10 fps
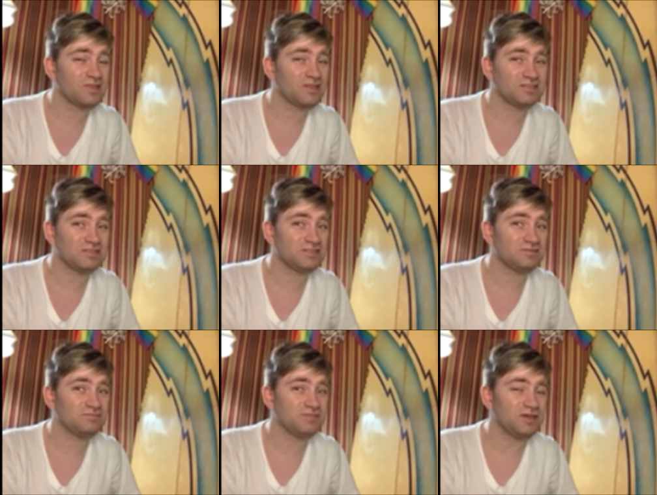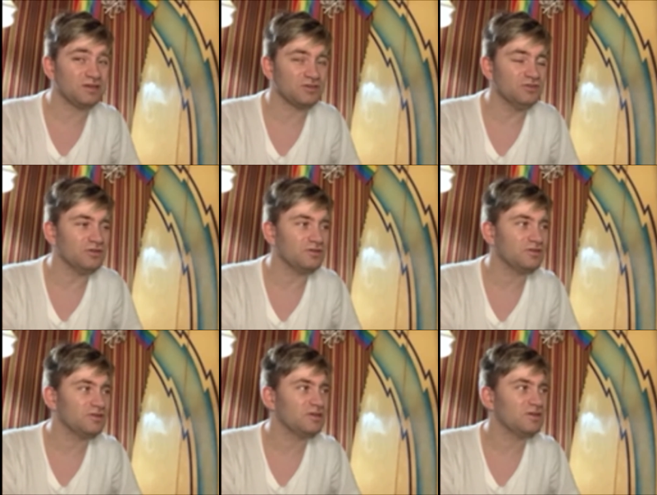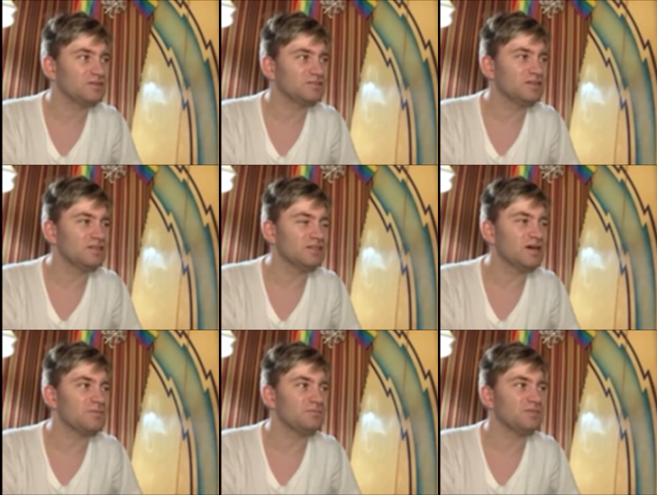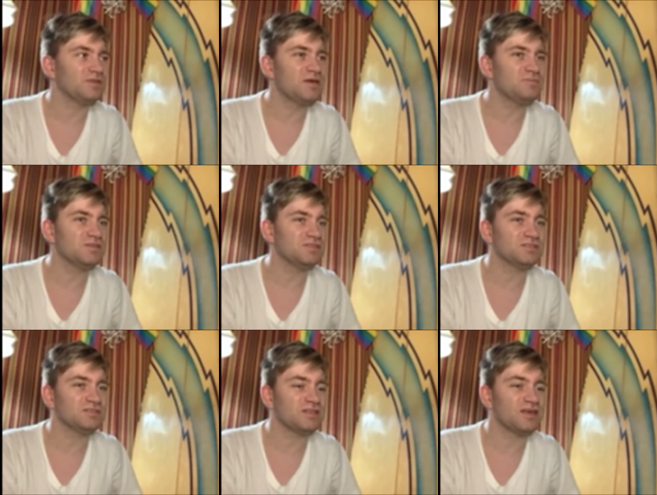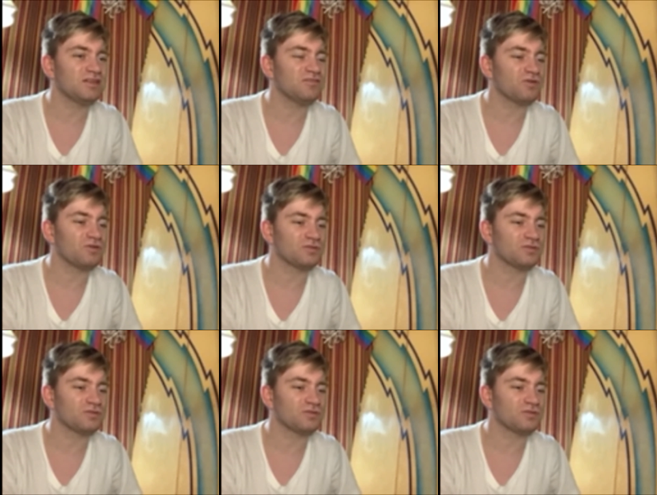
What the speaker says: just get good. Take your time. The game isn't that difficult.